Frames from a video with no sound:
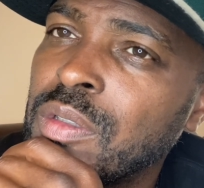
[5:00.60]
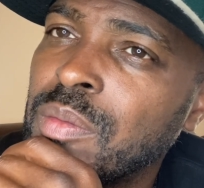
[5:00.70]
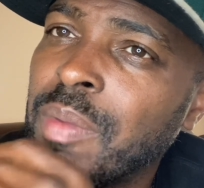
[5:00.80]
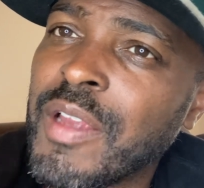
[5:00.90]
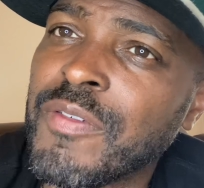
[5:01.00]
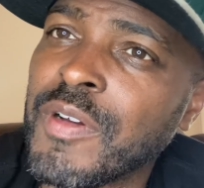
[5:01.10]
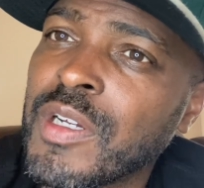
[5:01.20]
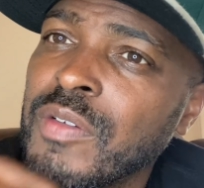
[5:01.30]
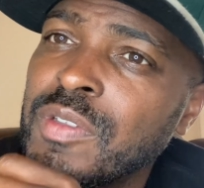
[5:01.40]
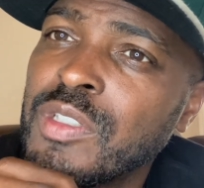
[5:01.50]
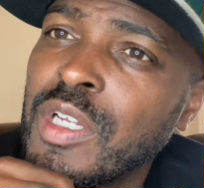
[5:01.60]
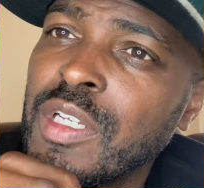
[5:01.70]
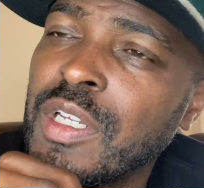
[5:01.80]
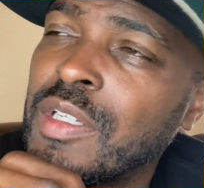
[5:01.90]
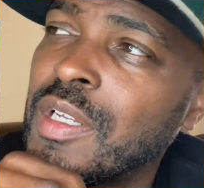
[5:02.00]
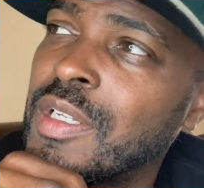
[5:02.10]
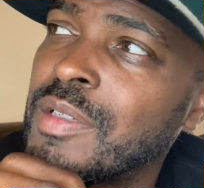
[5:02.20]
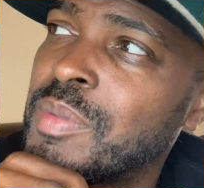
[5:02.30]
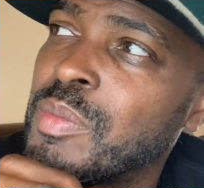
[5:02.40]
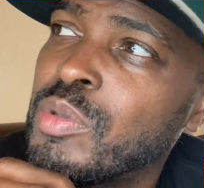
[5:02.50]
made fun of,
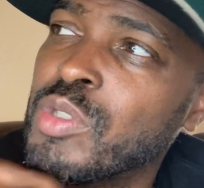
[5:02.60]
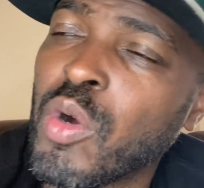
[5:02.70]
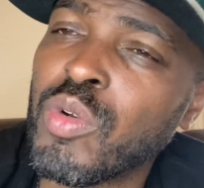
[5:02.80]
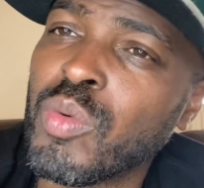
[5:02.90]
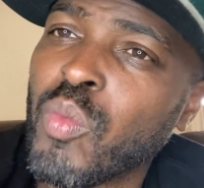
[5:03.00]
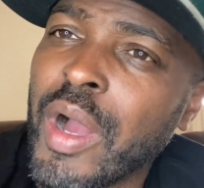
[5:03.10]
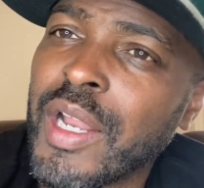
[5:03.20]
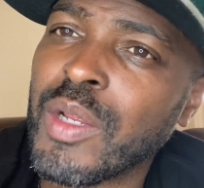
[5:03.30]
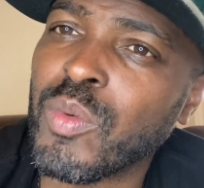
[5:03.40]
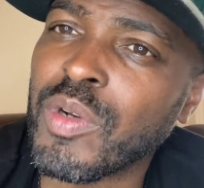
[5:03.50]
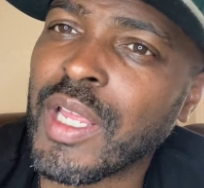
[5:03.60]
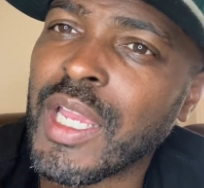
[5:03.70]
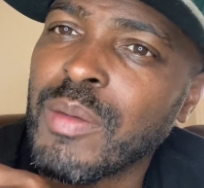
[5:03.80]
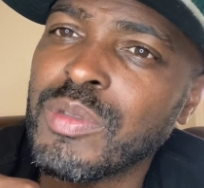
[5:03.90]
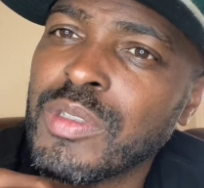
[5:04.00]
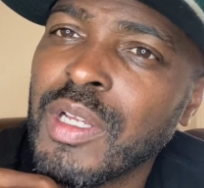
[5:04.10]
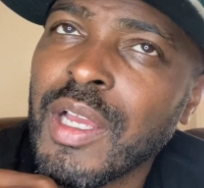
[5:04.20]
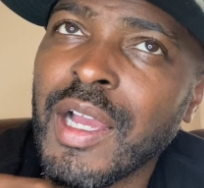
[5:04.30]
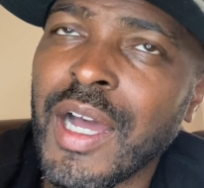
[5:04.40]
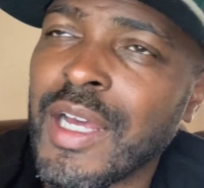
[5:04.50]
and people told them why they were lames and
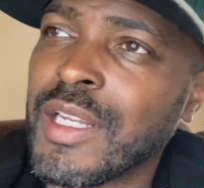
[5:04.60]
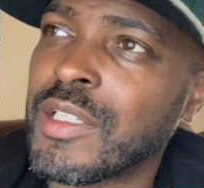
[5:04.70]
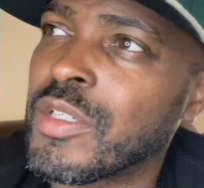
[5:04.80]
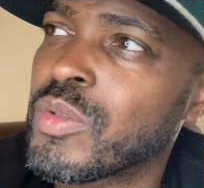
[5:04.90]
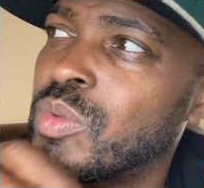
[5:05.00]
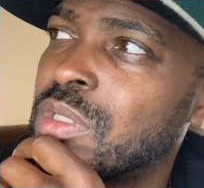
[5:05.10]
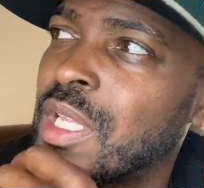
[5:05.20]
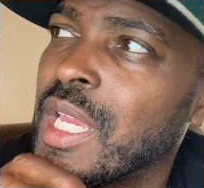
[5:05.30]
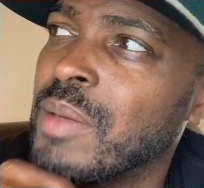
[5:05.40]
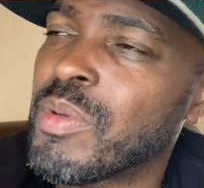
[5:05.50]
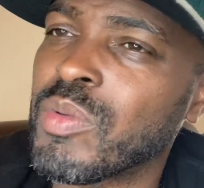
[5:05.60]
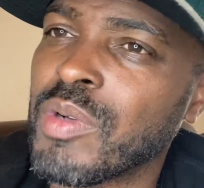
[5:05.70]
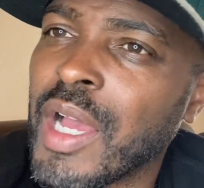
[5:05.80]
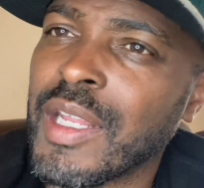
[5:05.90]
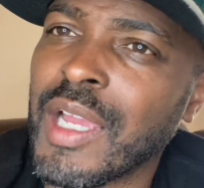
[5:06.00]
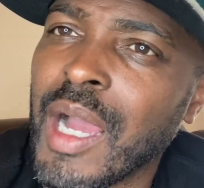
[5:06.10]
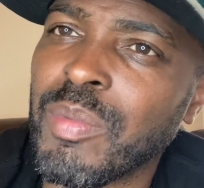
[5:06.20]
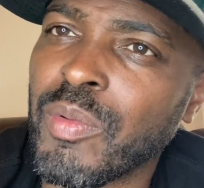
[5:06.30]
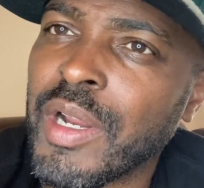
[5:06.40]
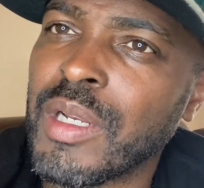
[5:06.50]
how they looked was lame and how they
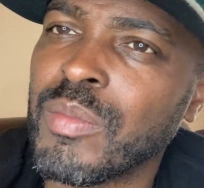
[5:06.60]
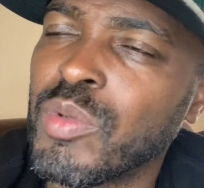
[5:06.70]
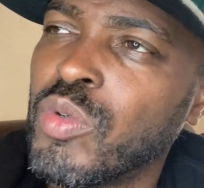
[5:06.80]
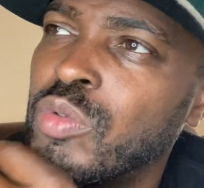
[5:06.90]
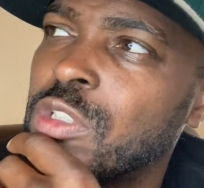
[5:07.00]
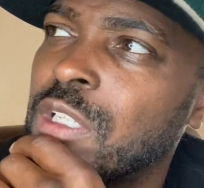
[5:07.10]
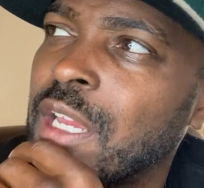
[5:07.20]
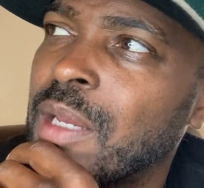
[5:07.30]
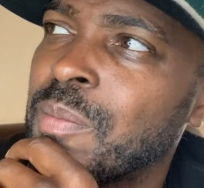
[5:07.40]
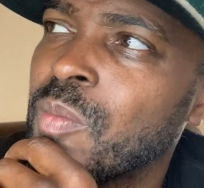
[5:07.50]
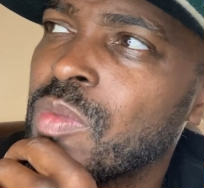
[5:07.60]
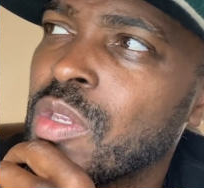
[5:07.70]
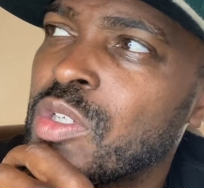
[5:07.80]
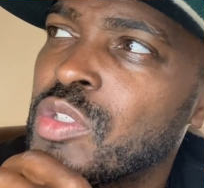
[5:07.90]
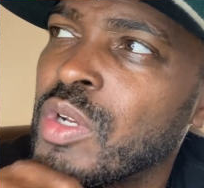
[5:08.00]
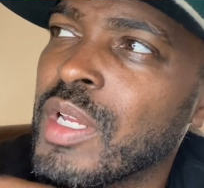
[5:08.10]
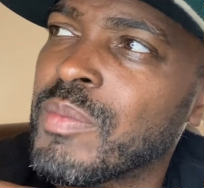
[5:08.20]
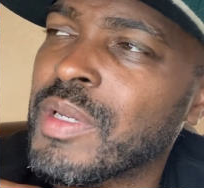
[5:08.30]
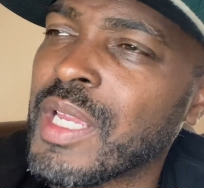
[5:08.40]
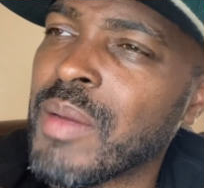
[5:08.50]
operated and moved was lame. So they
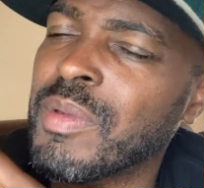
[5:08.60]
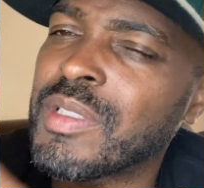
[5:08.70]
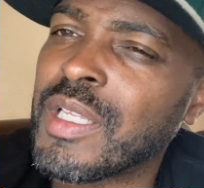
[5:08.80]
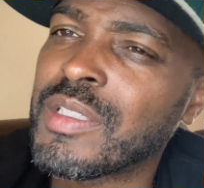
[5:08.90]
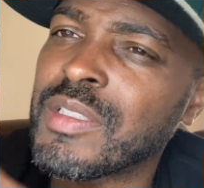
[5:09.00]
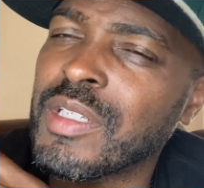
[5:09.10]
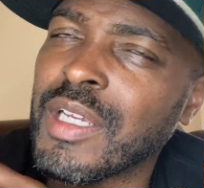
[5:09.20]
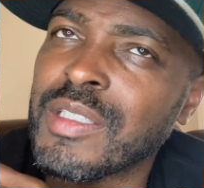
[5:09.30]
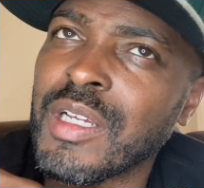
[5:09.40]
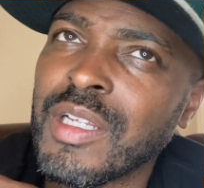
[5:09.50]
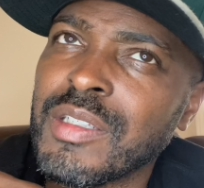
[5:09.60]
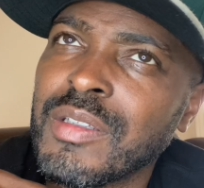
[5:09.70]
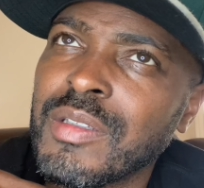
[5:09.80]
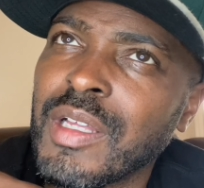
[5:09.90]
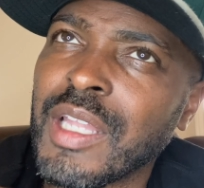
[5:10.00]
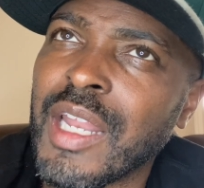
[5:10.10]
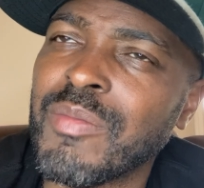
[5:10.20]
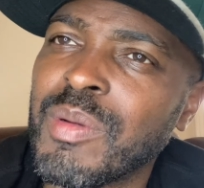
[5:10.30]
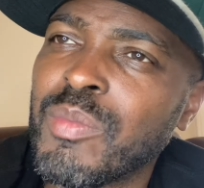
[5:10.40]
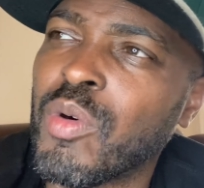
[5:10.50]
became, like, a lot of
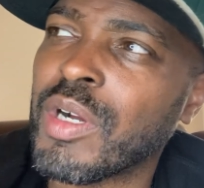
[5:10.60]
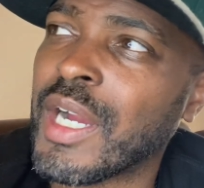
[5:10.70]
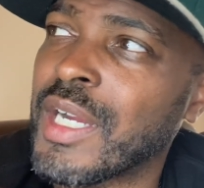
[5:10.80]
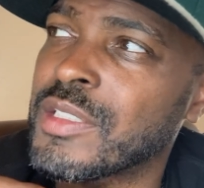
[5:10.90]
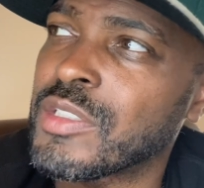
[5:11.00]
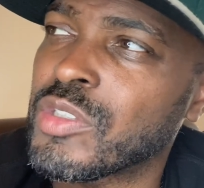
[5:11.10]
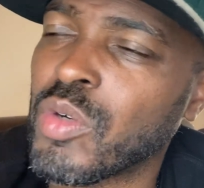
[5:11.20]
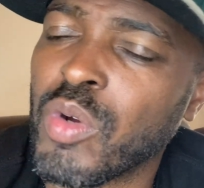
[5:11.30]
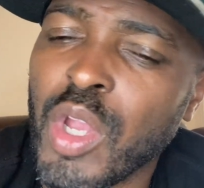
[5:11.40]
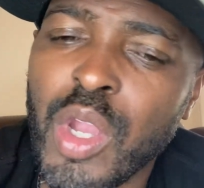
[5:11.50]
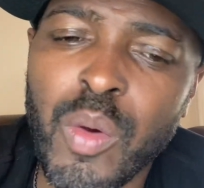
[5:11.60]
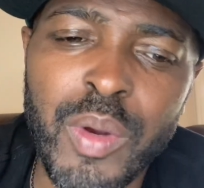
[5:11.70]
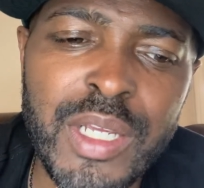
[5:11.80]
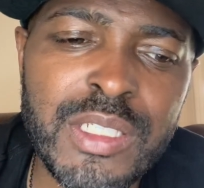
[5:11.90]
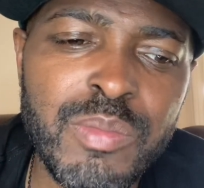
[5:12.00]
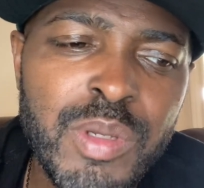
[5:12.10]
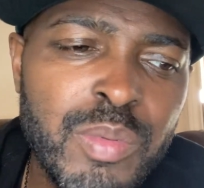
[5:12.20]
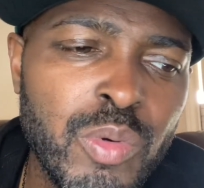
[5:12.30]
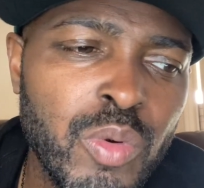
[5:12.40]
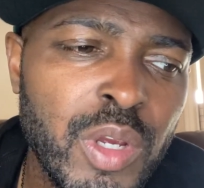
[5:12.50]
been more conscious. So when I see
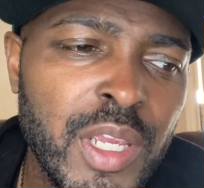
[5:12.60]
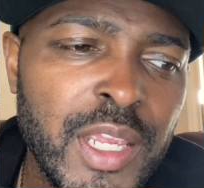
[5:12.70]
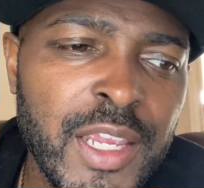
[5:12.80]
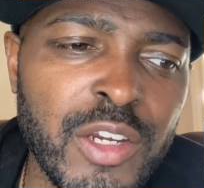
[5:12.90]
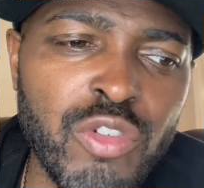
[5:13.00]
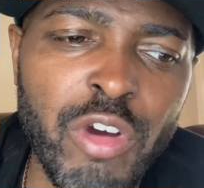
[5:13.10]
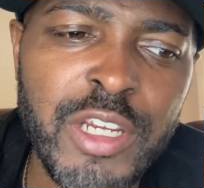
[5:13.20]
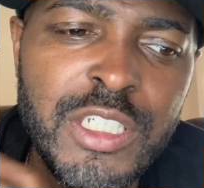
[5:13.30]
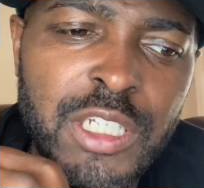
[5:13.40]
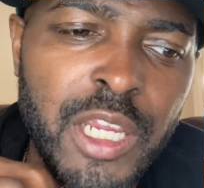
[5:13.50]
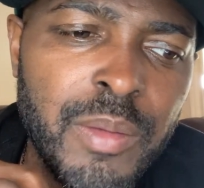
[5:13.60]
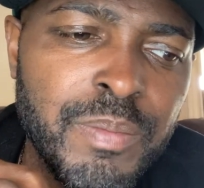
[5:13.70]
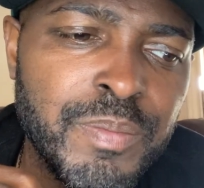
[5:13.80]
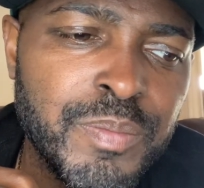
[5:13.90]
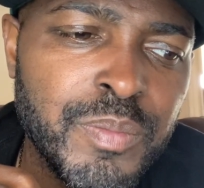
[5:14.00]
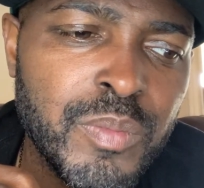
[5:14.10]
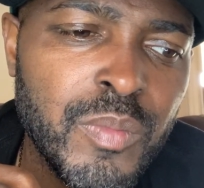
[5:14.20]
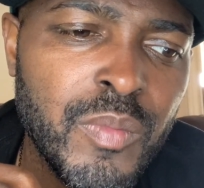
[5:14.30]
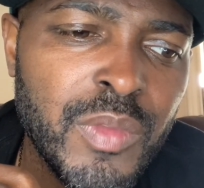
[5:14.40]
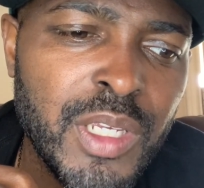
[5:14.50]
people in great shape
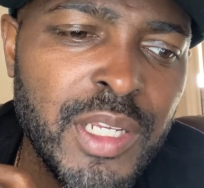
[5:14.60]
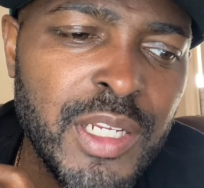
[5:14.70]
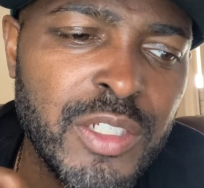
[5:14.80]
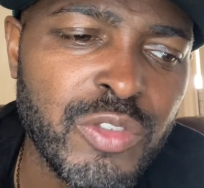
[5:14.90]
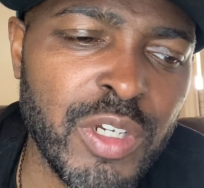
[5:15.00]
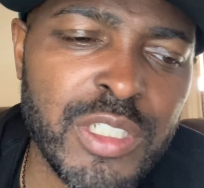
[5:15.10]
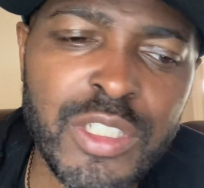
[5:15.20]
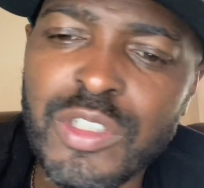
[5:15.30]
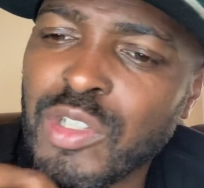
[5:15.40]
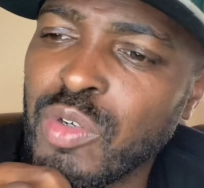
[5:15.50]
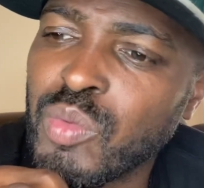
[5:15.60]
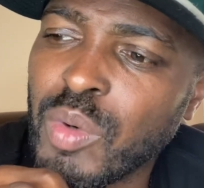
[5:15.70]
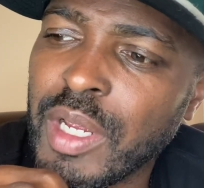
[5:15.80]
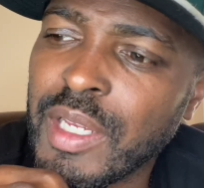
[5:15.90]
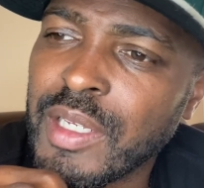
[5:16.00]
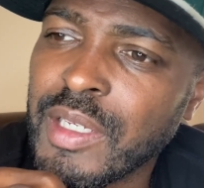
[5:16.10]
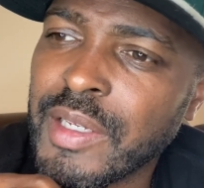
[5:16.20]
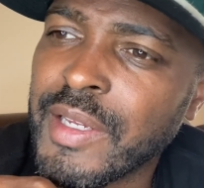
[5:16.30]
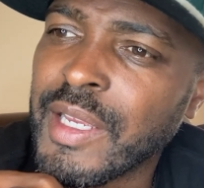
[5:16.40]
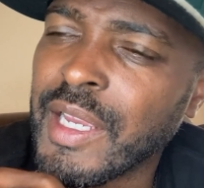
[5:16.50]
and they dress in a certain way
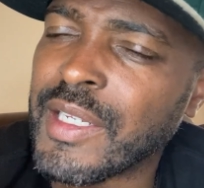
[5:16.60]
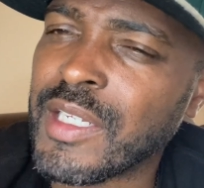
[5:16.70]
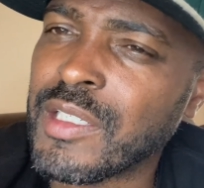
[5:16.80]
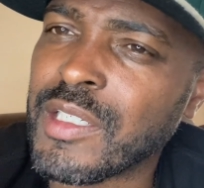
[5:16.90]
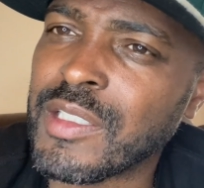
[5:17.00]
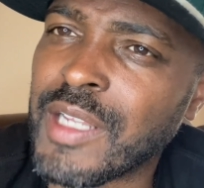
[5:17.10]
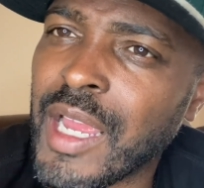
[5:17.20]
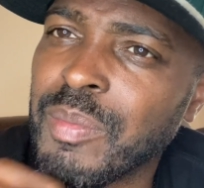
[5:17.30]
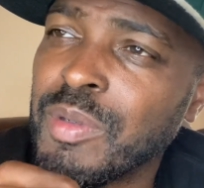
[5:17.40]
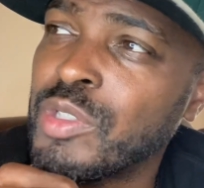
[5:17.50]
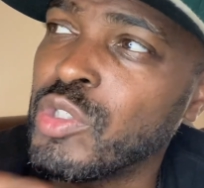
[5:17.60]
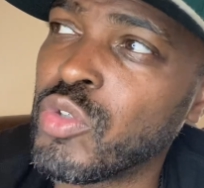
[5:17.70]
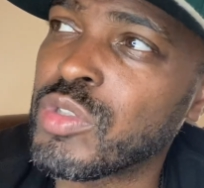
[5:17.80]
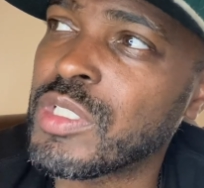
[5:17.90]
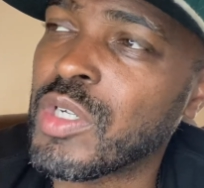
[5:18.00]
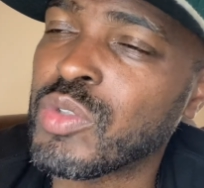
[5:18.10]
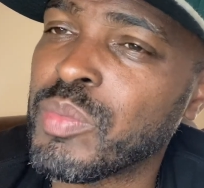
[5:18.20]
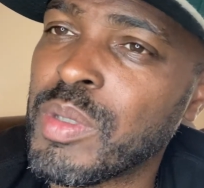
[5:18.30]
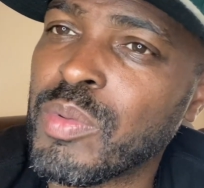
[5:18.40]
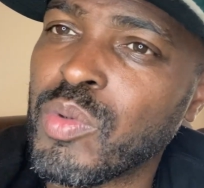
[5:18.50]
and they looking dapper, usually those are
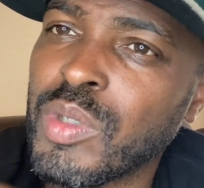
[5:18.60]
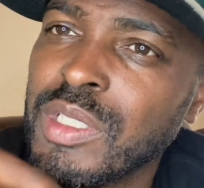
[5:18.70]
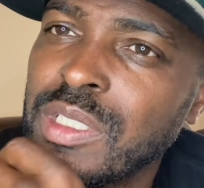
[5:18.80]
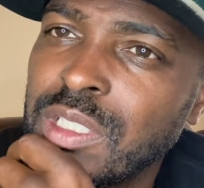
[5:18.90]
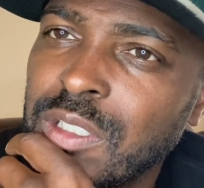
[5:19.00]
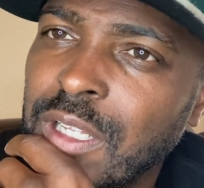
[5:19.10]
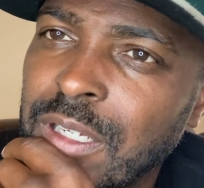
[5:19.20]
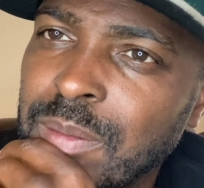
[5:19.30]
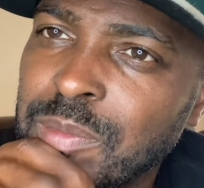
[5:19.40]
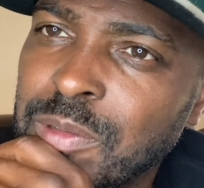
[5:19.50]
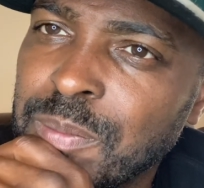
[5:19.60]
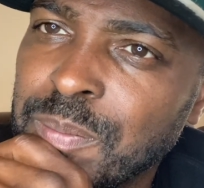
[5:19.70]
people who are considered lames.